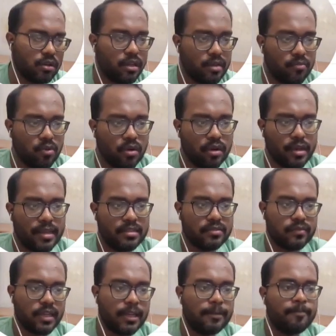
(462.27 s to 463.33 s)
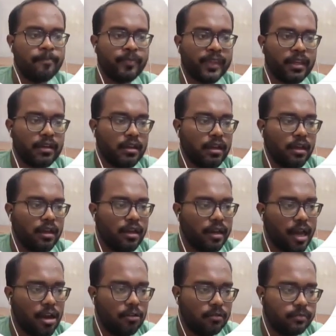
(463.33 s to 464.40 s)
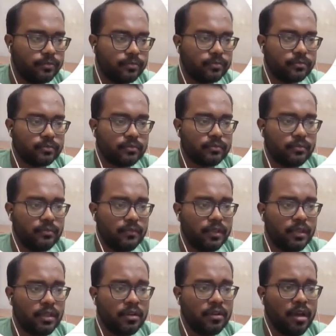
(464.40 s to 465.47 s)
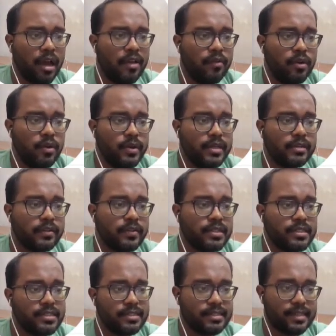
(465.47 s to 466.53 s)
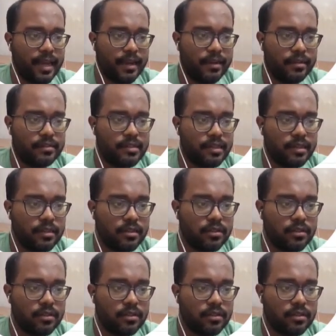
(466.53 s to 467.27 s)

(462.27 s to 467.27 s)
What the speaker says: keyboard as well. Now I want to increase its size.